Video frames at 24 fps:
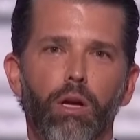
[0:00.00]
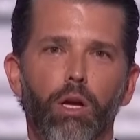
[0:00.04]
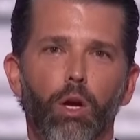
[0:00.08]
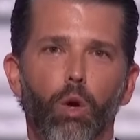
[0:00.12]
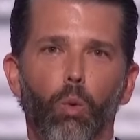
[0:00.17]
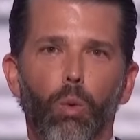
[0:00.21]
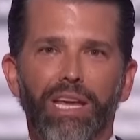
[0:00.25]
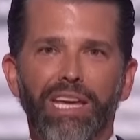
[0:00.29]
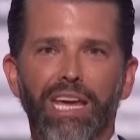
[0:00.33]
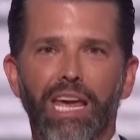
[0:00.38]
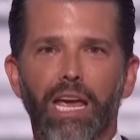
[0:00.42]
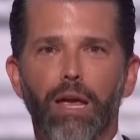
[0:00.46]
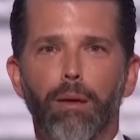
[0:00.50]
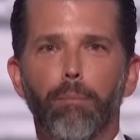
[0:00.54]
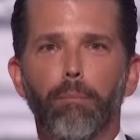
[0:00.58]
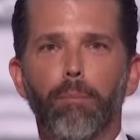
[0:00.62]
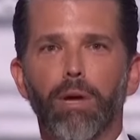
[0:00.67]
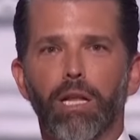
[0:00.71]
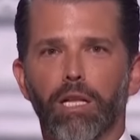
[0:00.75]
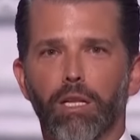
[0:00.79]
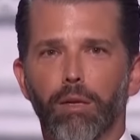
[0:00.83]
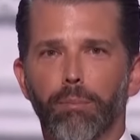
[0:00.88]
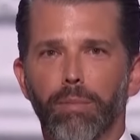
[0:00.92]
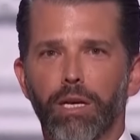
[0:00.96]
we came
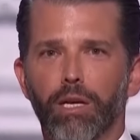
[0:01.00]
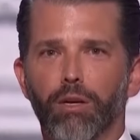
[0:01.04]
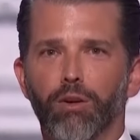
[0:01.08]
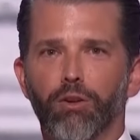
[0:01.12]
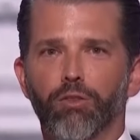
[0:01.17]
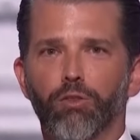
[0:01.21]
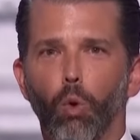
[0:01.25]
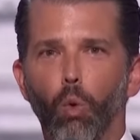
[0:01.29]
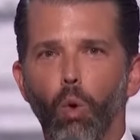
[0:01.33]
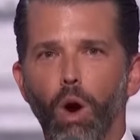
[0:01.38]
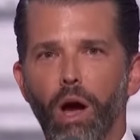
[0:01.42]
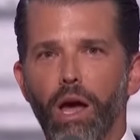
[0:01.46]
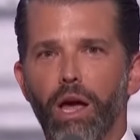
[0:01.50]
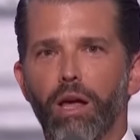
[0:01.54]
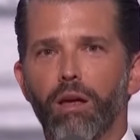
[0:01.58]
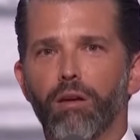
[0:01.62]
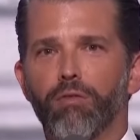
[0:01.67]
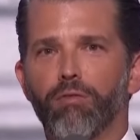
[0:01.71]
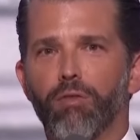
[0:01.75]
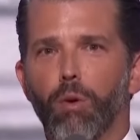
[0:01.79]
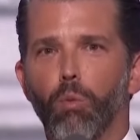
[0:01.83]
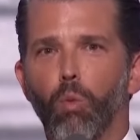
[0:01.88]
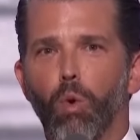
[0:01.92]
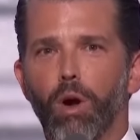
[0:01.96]
millimeters away
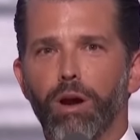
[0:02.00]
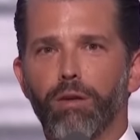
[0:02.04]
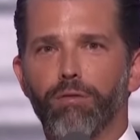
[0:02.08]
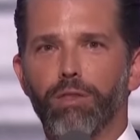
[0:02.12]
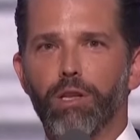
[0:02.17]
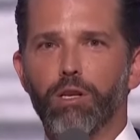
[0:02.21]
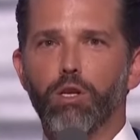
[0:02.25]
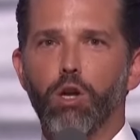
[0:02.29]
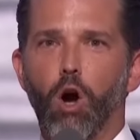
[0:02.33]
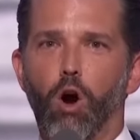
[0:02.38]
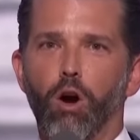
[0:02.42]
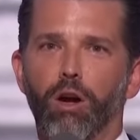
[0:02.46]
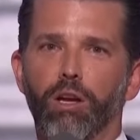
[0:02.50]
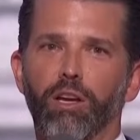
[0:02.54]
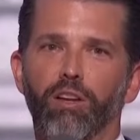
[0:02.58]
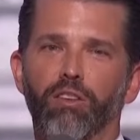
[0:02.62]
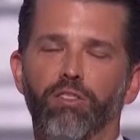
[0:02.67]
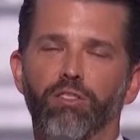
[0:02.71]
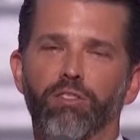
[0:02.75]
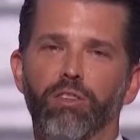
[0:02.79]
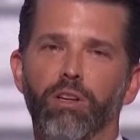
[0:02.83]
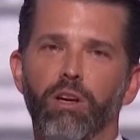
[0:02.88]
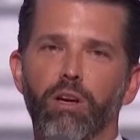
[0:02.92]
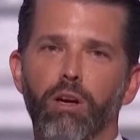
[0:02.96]
from one of the
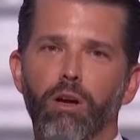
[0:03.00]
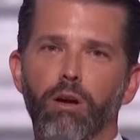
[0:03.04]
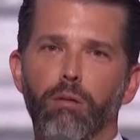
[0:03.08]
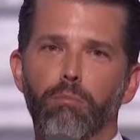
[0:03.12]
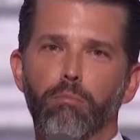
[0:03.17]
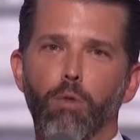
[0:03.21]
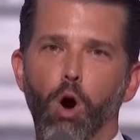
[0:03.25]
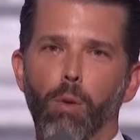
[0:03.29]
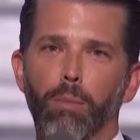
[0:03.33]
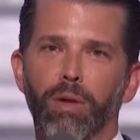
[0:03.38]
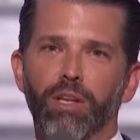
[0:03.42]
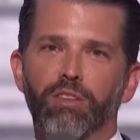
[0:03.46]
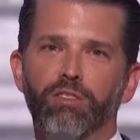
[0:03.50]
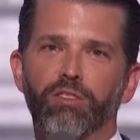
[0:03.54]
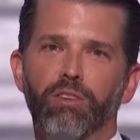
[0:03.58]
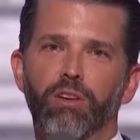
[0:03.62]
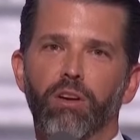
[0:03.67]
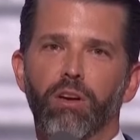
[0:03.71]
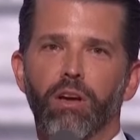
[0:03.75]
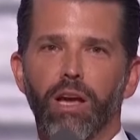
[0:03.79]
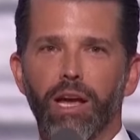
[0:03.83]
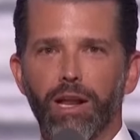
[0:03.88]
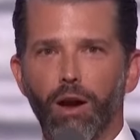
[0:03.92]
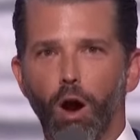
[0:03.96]
darkest moments
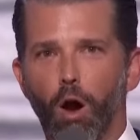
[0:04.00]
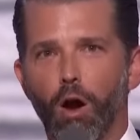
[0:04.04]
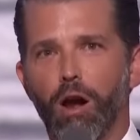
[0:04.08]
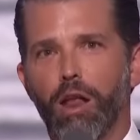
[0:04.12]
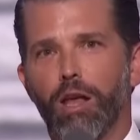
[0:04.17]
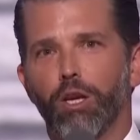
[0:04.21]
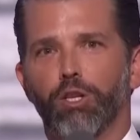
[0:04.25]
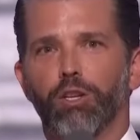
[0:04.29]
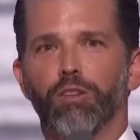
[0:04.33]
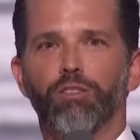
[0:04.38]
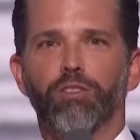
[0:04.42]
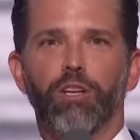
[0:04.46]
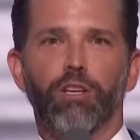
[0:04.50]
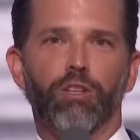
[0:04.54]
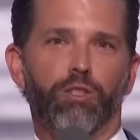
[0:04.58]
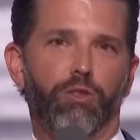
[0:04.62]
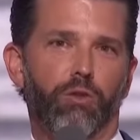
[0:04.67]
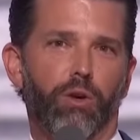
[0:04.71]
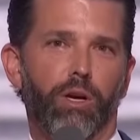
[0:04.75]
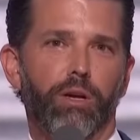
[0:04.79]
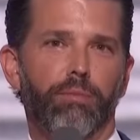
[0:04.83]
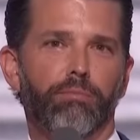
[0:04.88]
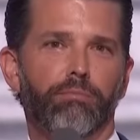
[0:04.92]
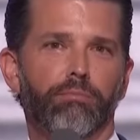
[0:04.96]
in our nation's
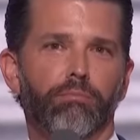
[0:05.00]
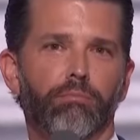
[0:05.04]
history.